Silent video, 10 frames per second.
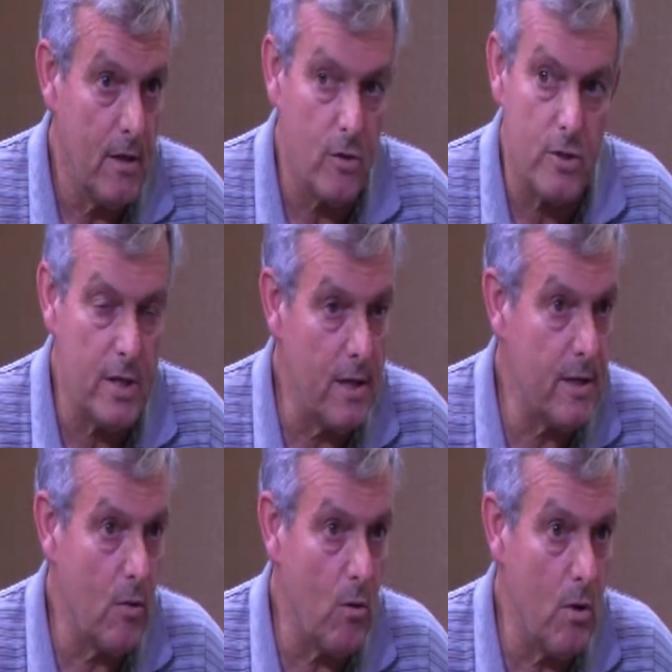There's
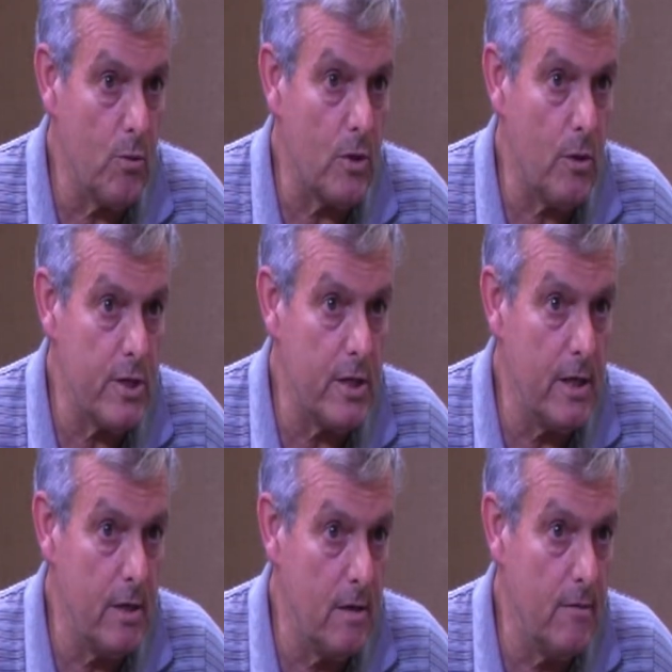nothing wrong with
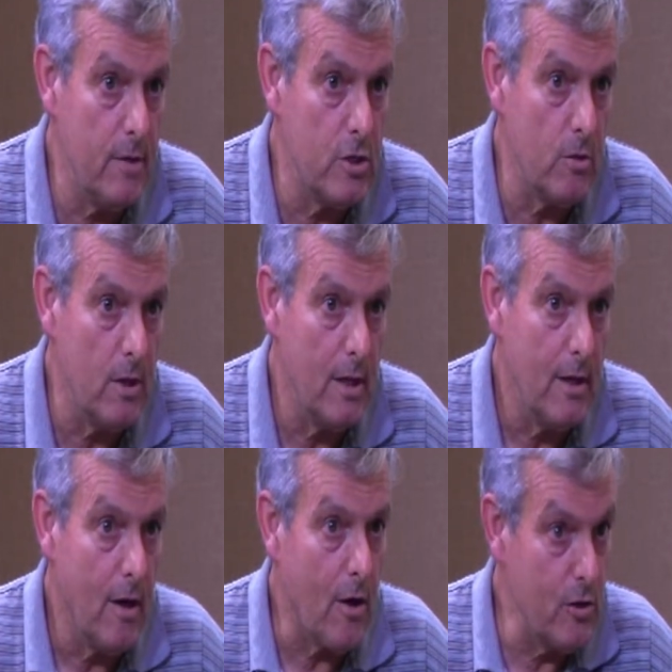questioning an individual,
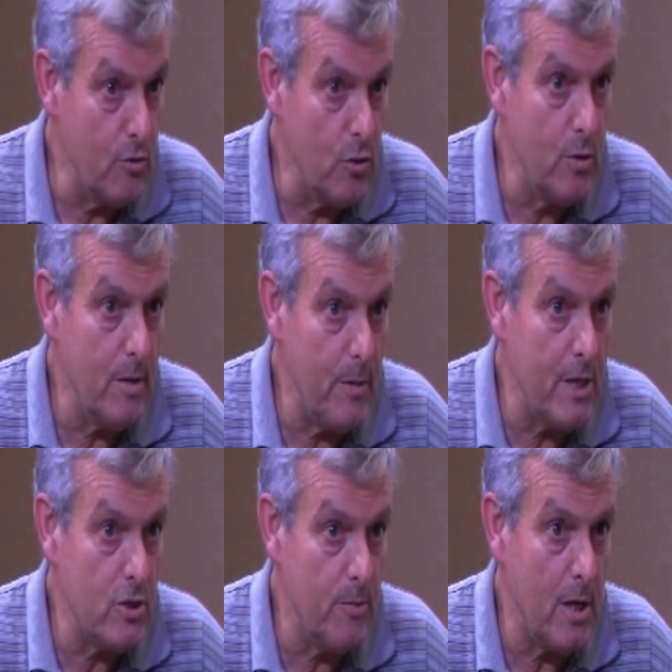are you doing the
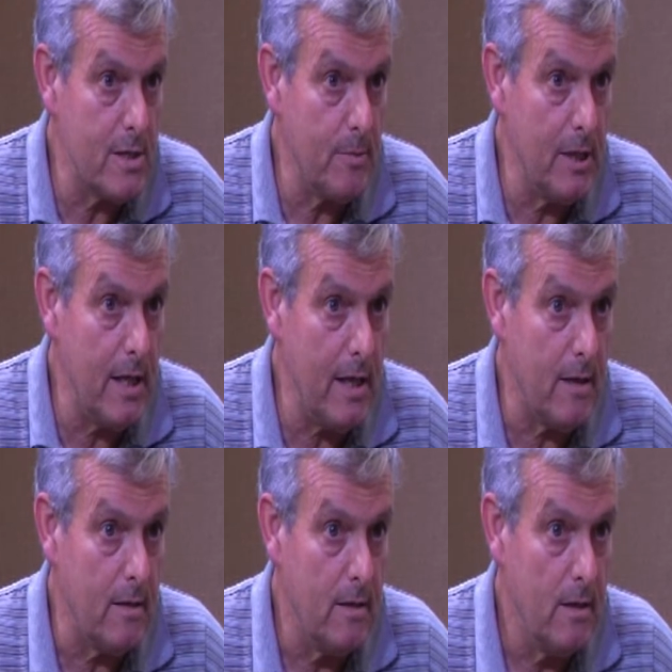best you possibly can?